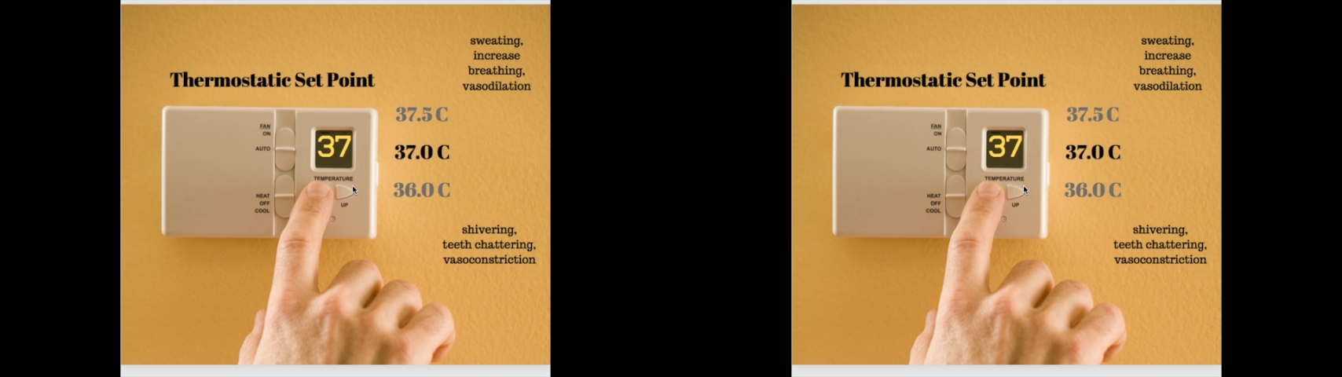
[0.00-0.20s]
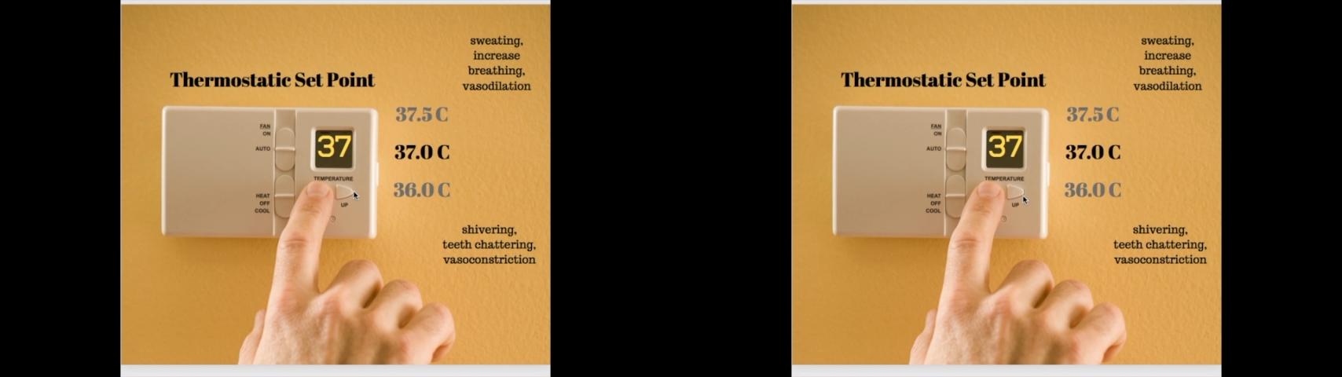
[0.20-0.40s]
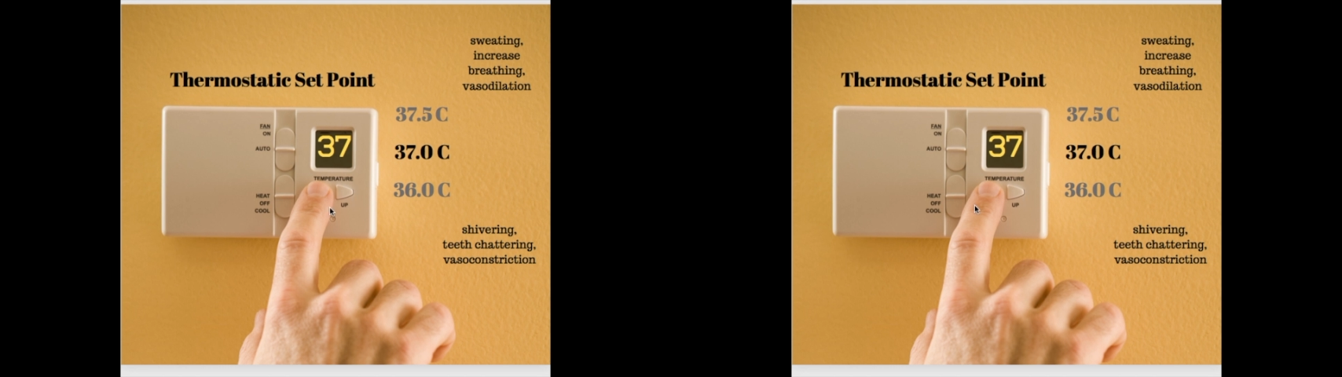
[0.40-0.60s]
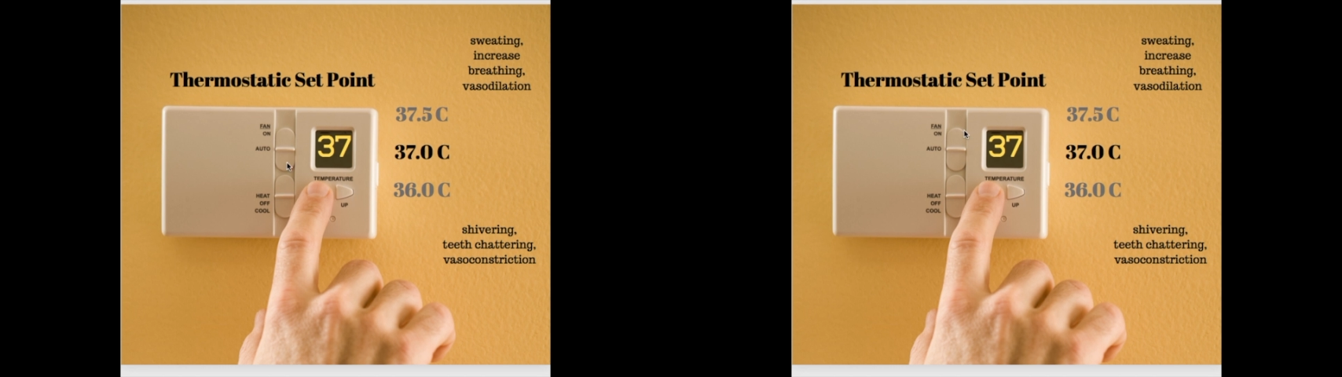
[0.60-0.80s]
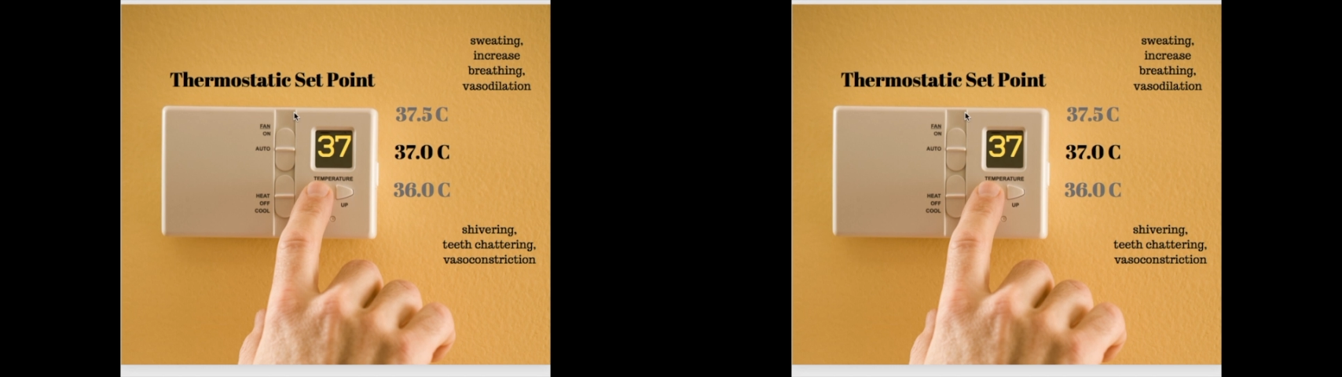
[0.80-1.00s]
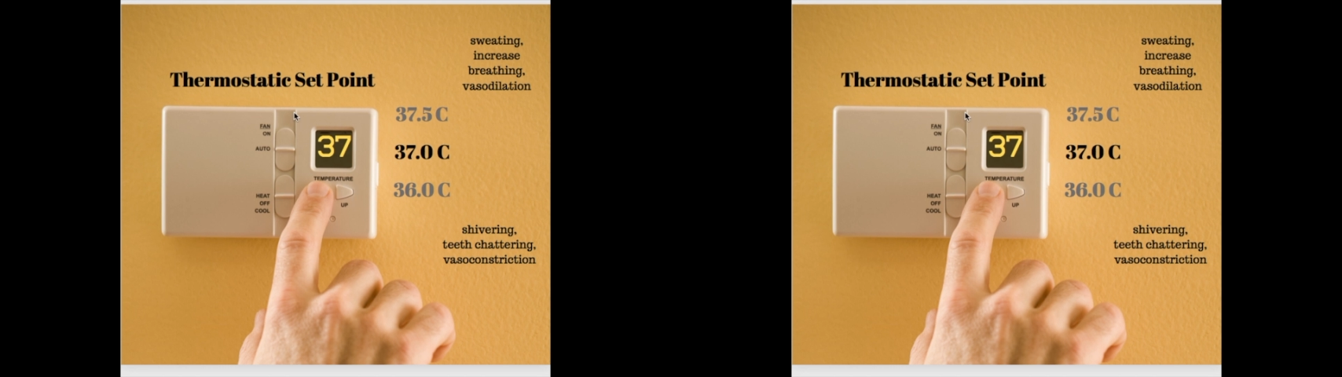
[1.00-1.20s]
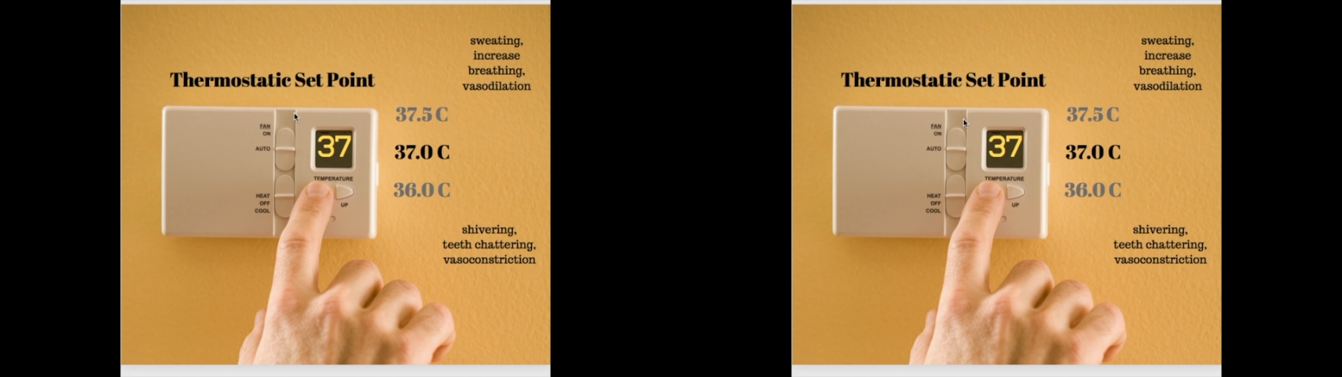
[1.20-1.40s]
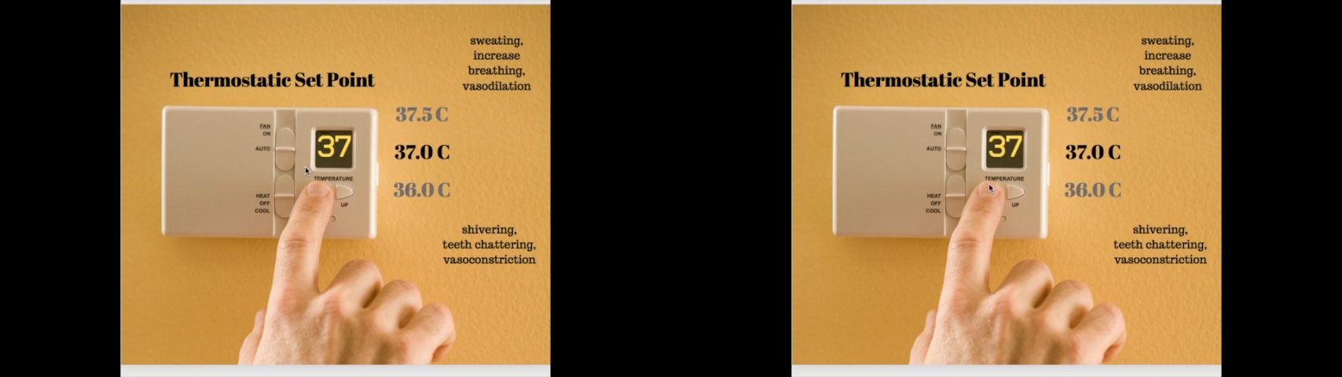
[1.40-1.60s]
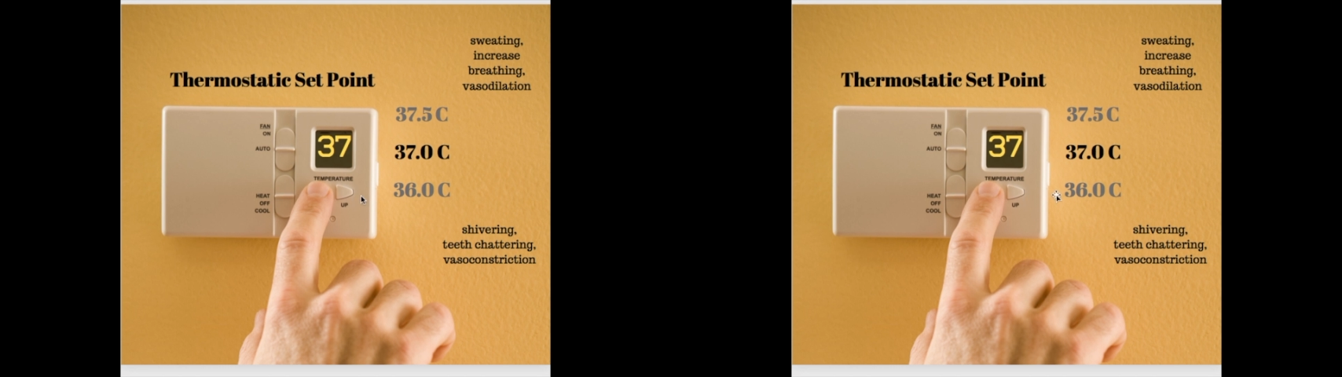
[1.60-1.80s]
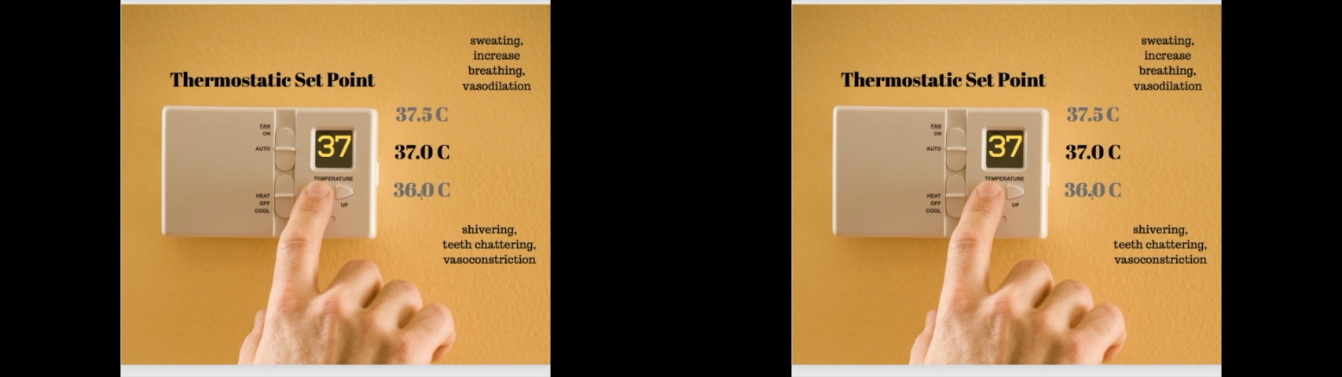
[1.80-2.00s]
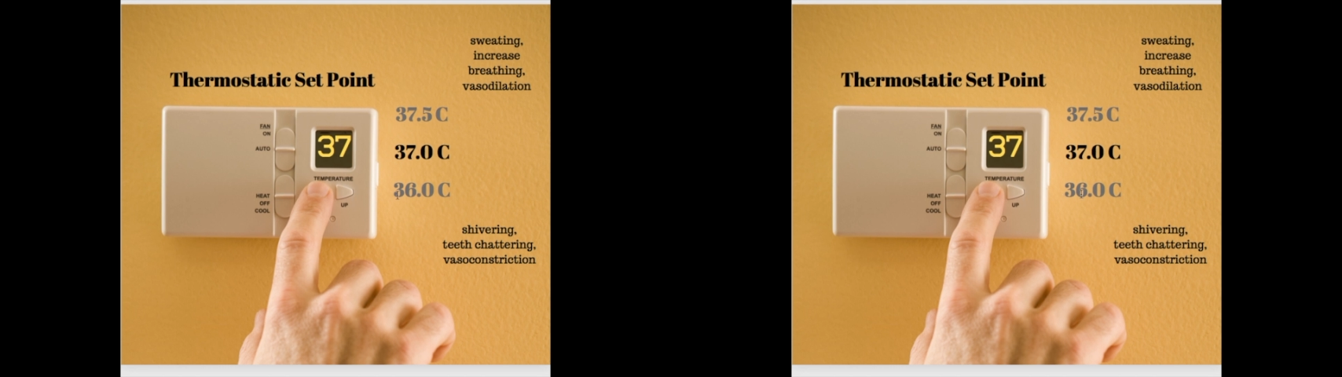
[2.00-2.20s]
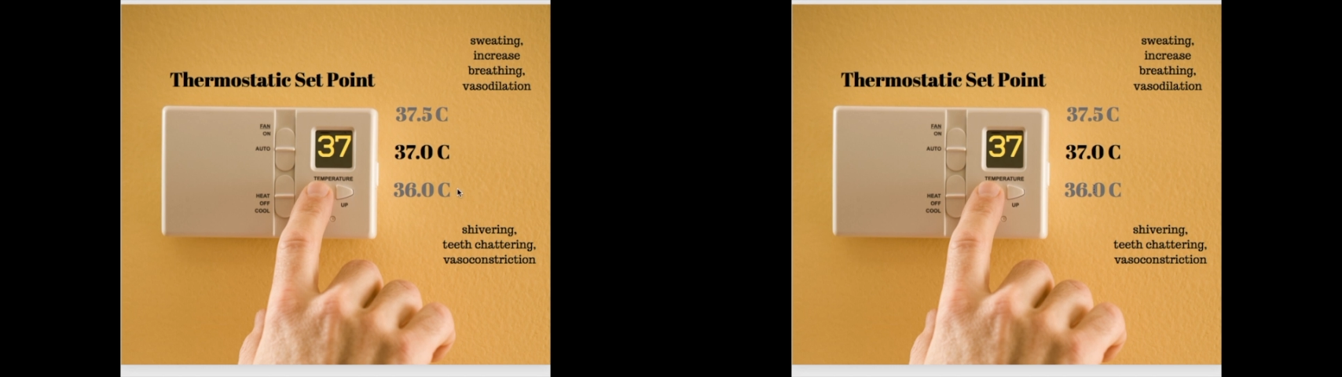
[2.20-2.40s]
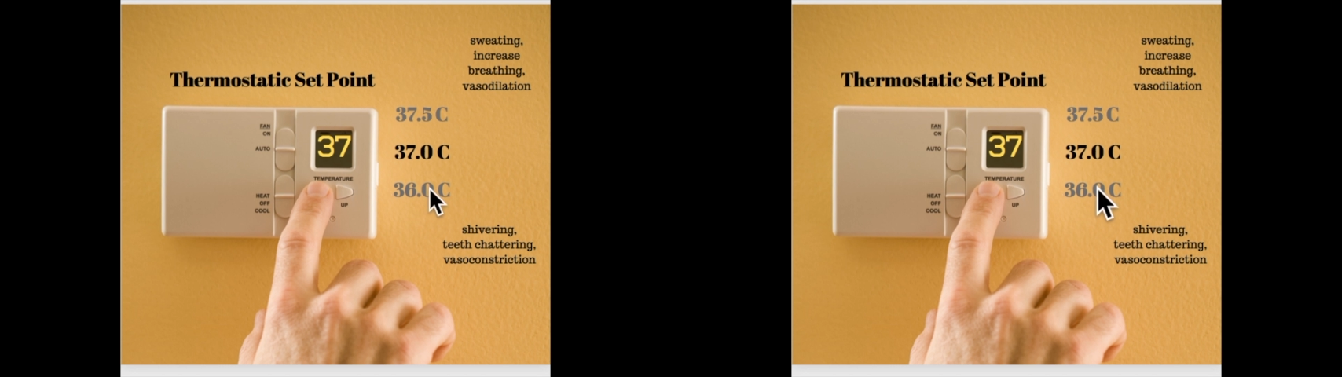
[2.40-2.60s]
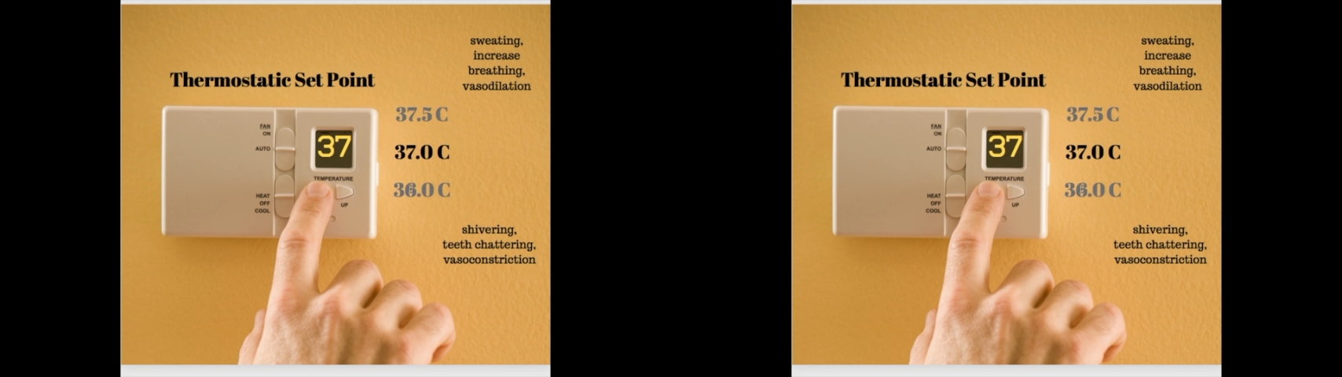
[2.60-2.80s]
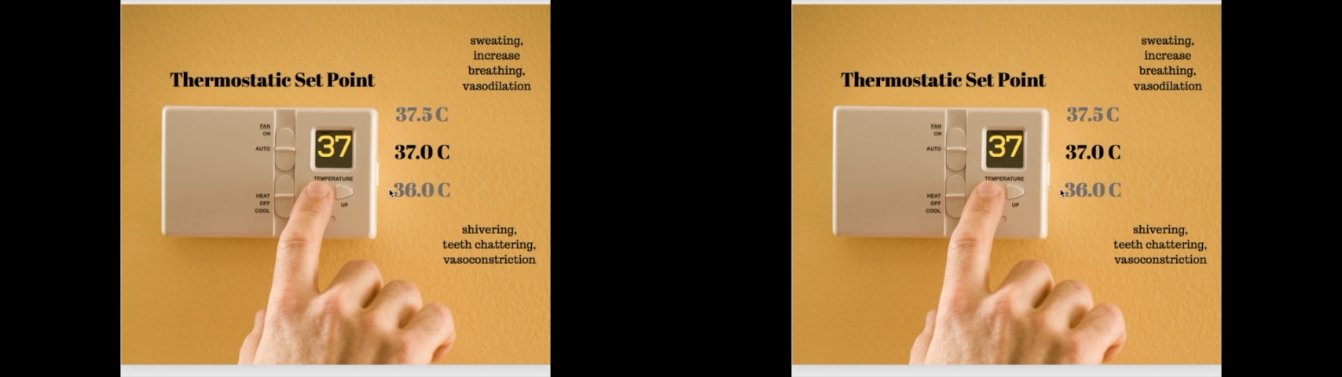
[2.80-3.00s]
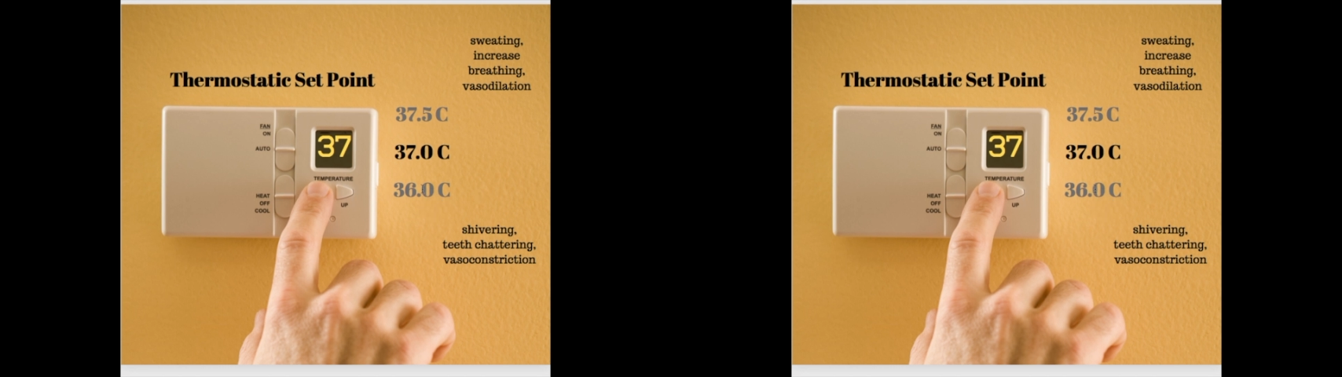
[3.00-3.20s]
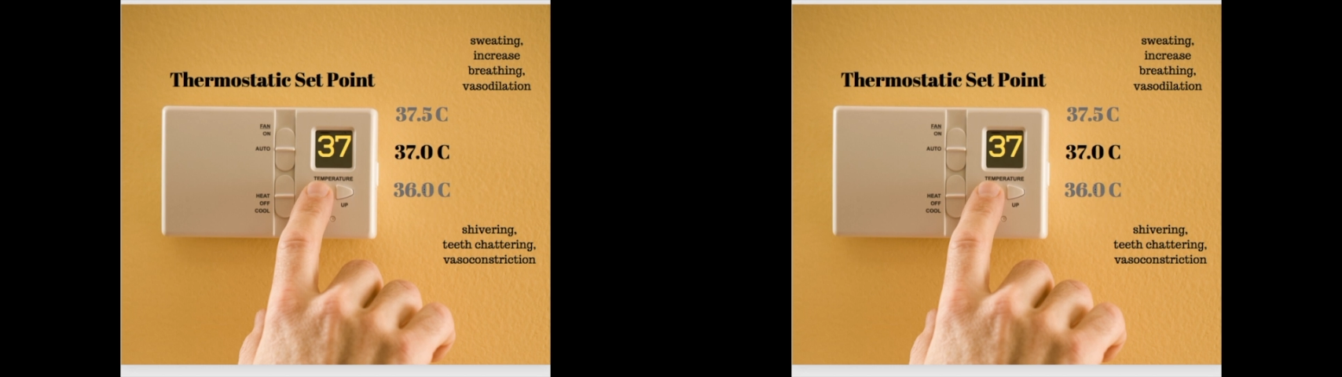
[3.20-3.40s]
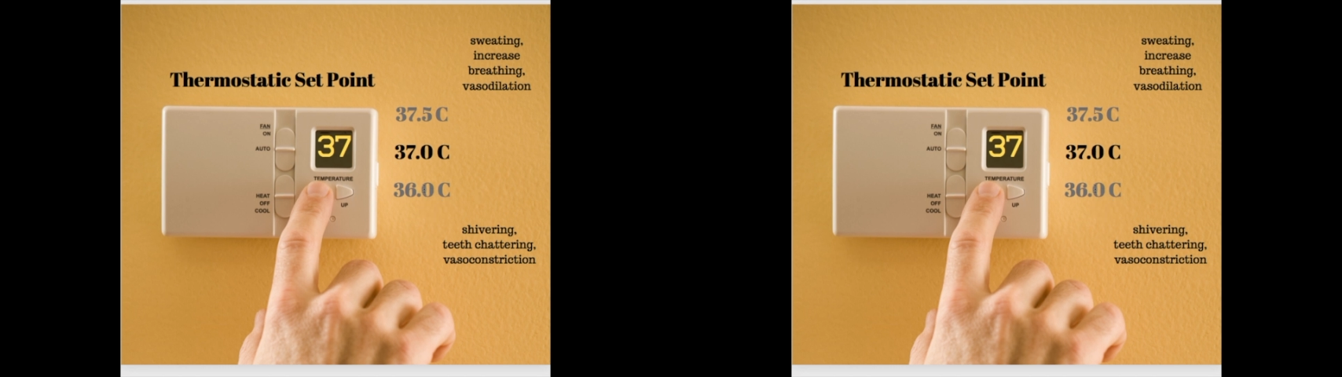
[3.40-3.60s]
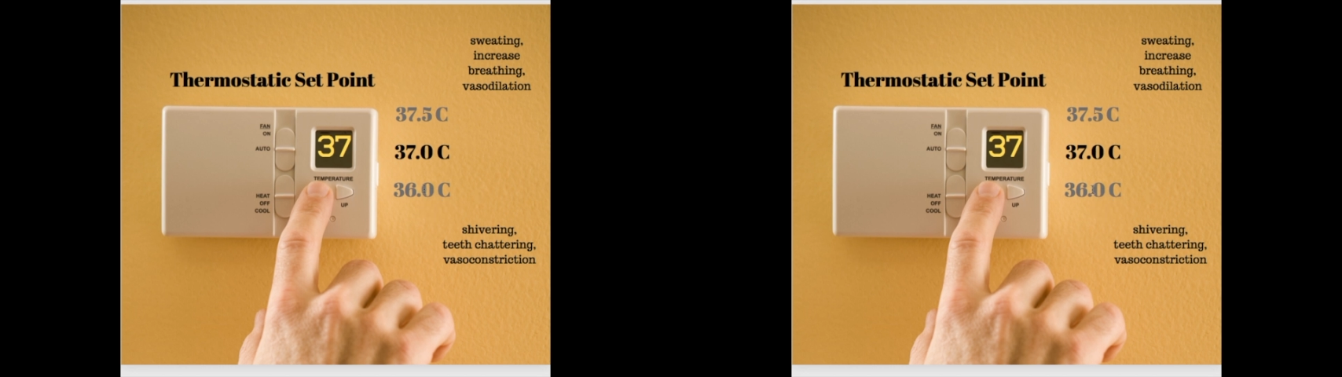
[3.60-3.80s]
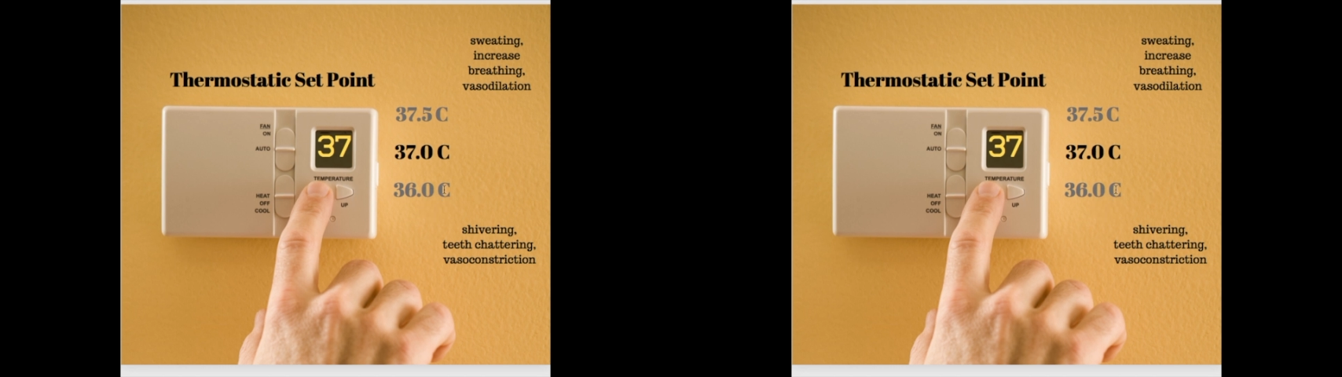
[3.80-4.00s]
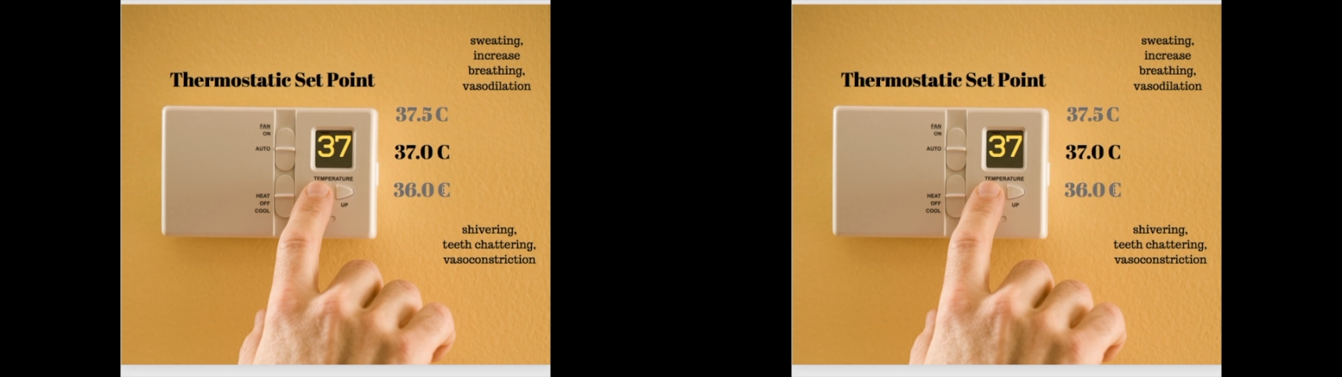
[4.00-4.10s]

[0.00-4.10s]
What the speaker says: No face is visible, so there are no lips to read.